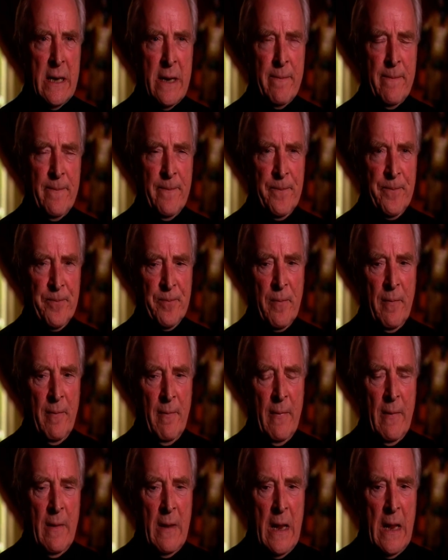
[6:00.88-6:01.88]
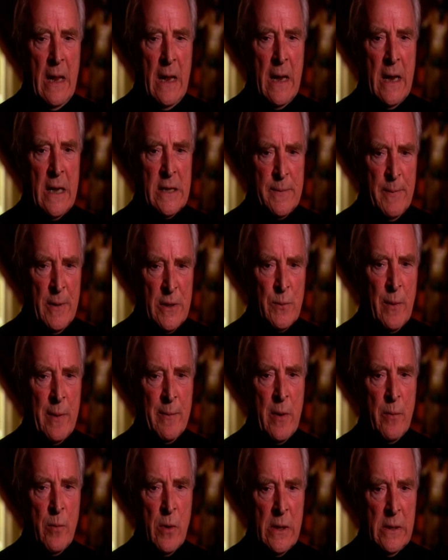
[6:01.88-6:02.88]
I suppose when
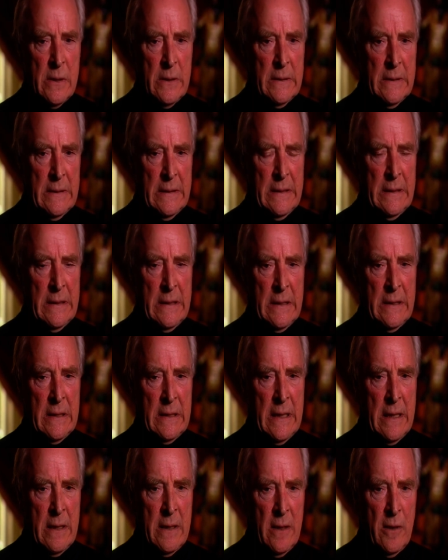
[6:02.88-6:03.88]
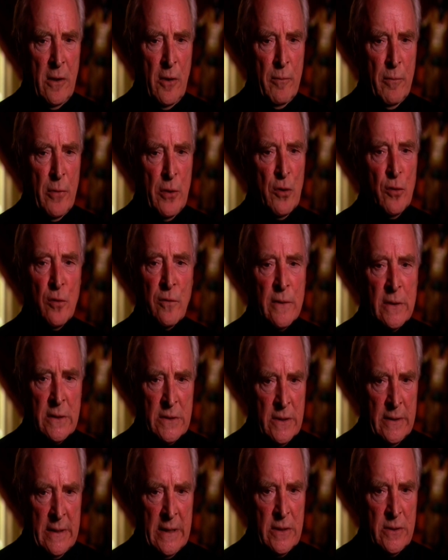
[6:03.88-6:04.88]
we were on manoeuvres
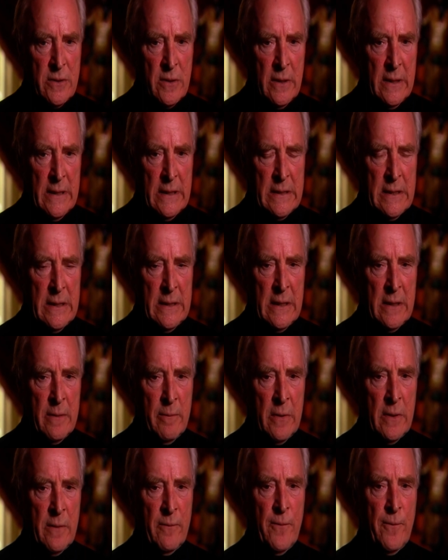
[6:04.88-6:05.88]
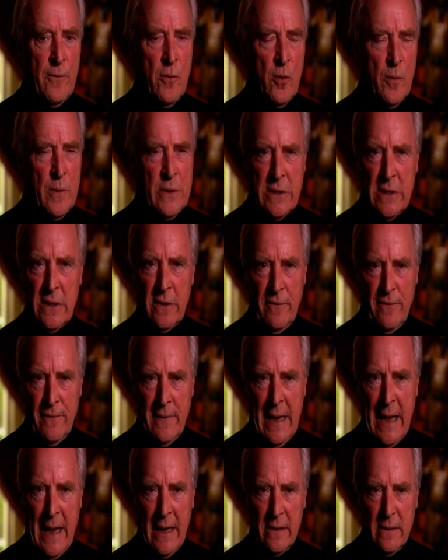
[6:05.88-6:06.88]
or those sort of things, he didn't, but always in the
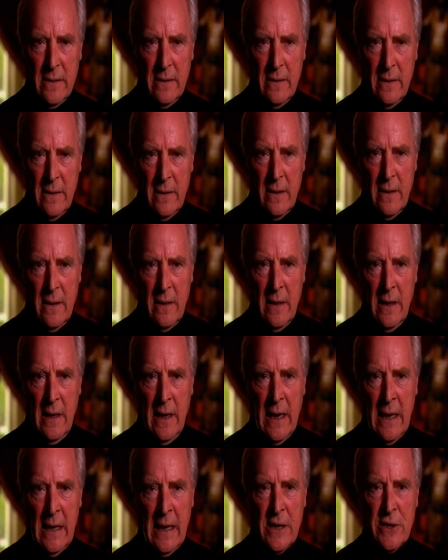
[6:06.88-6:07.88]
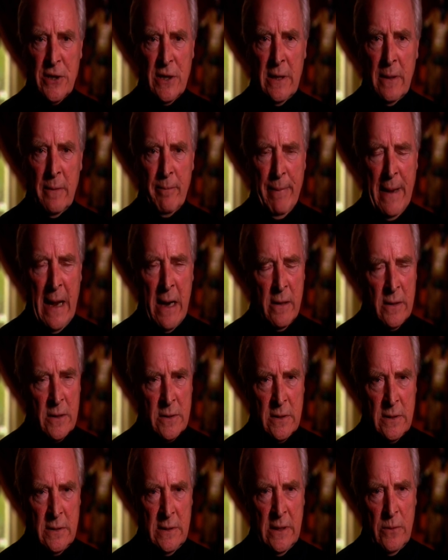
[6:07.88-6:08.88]
flat, and actually in the barracks
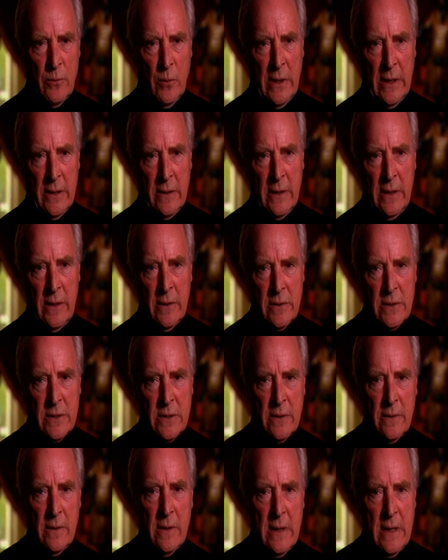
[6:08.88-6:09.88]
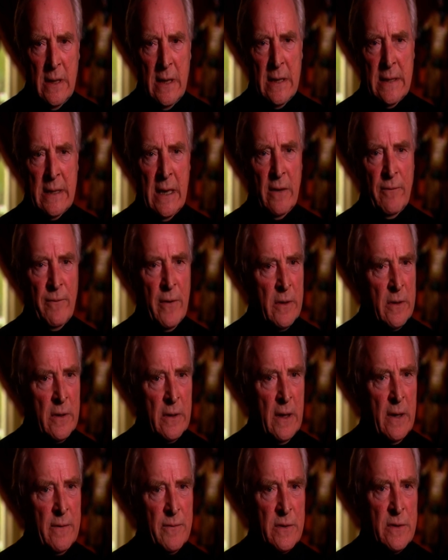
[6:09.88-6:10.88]
at Tidworth, he used to take
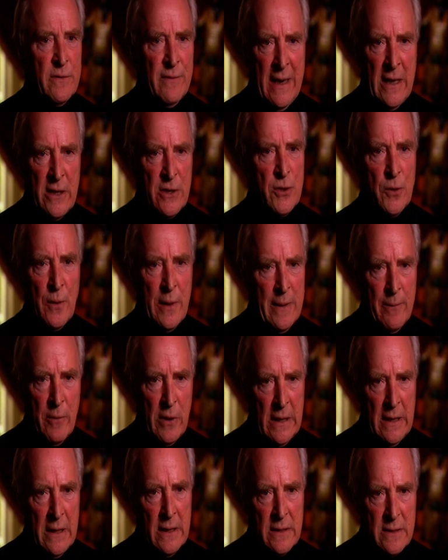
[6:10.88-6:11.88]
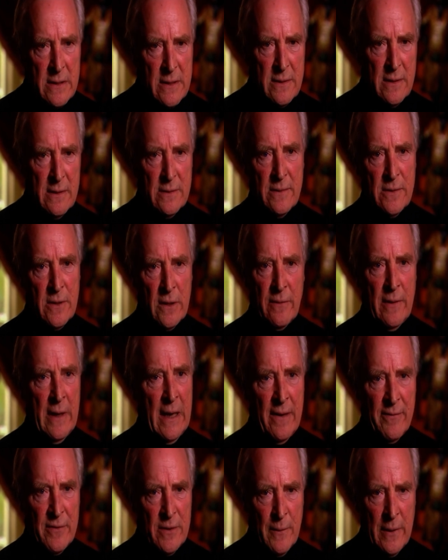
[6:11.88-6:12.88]
photographs of us or anybody else sort of
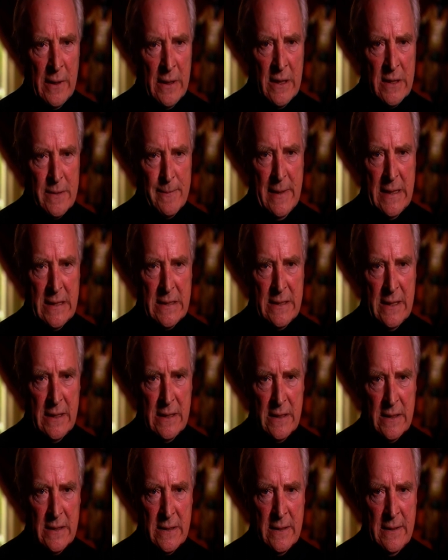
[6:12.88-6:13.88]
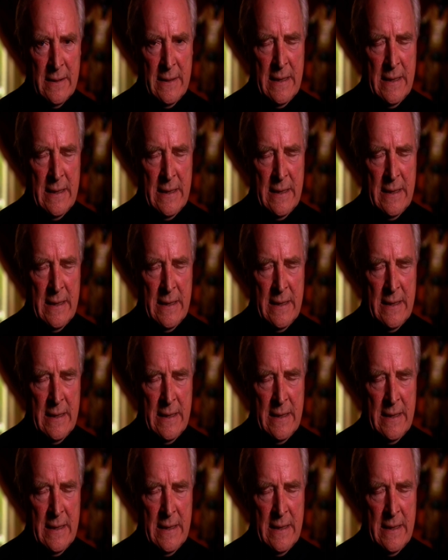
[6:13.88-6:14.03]
after one of those mess dinners.